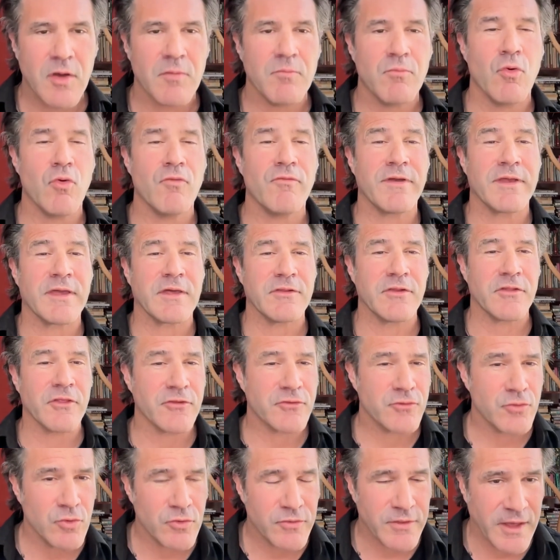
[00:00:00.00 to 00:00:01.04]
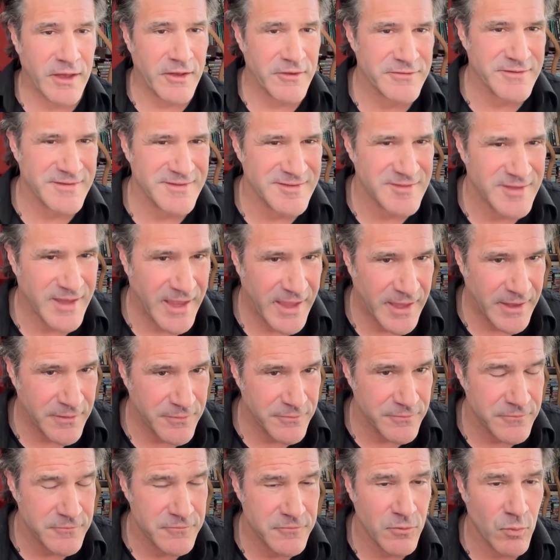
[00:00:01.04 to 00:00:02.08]
moving into the
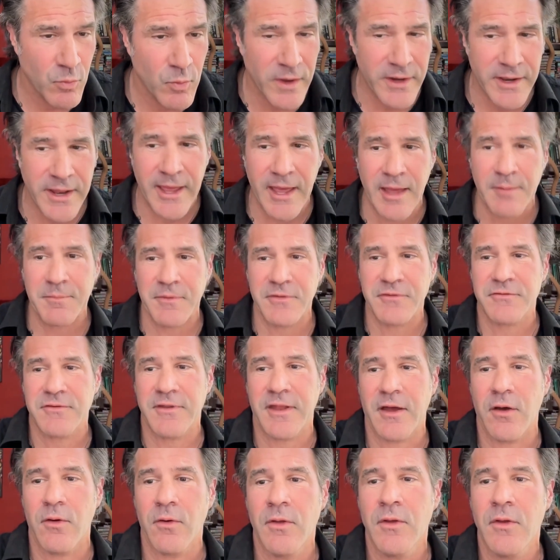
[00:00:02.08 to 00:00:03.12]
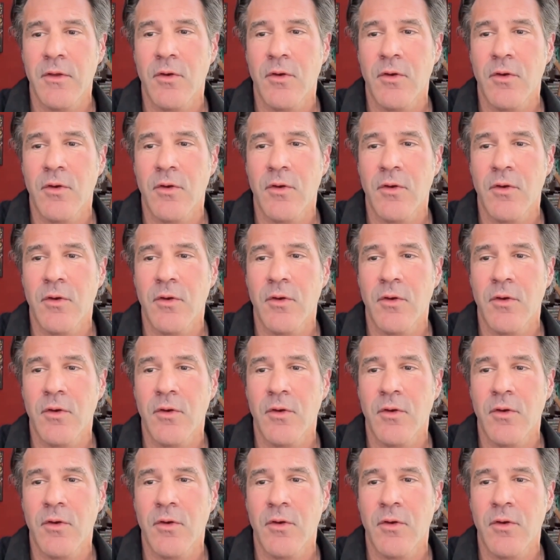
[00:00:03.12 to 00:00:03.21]
2010s. So what happens now?